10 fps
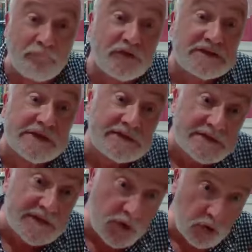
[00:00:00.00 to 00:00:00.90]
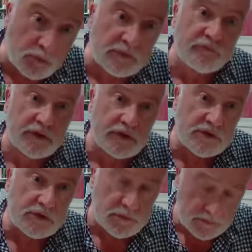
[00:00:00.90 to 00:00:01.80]
emphasizes human
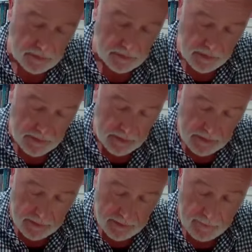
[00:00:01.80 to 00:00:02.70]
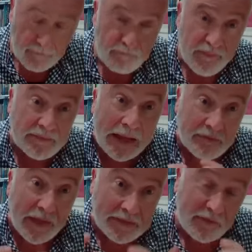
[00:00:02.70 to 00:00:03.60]
virtue um, and,
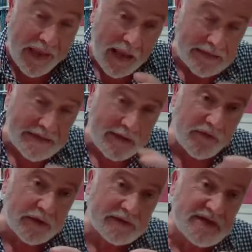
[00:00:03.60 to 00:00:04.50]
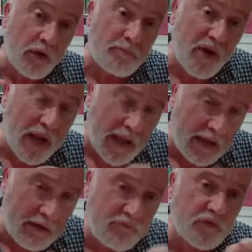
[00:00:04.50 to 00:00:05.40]
and, and the idea that it's our
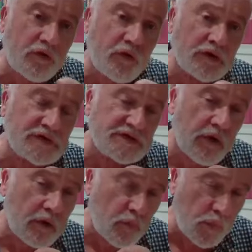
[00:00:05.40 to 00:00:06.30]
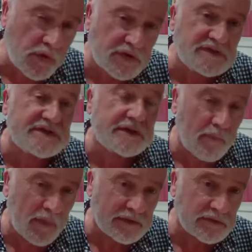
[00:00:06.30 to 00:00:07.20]
behavior, not just our words, that
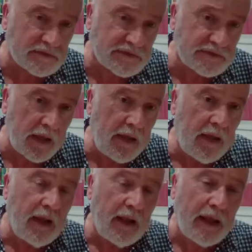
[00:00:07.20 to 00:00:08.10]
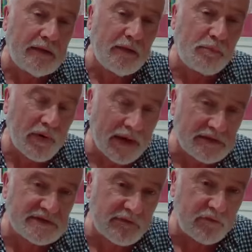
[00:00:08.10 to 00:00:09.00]
matters in the
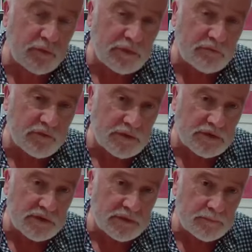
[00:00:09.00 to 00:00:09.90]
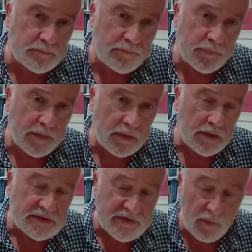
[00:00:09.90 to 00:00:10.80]
practice of human virtue.
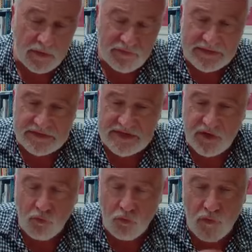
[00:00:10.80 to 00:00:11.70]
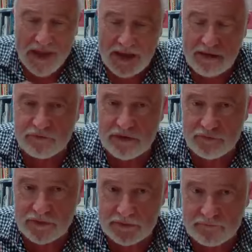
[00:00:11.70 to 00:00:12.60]
So I think there's an array of
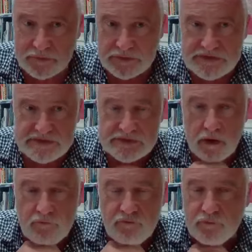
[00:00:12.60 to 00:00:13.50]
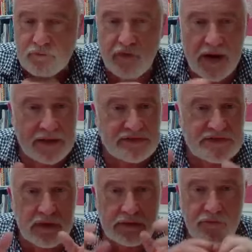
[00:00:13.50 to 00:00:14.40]
different influences there, from
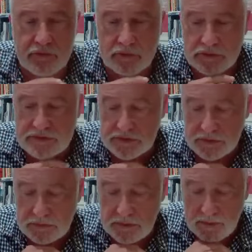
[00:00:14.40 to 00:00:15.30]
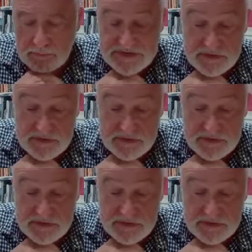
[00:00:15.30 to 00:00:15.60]
friends right through to um,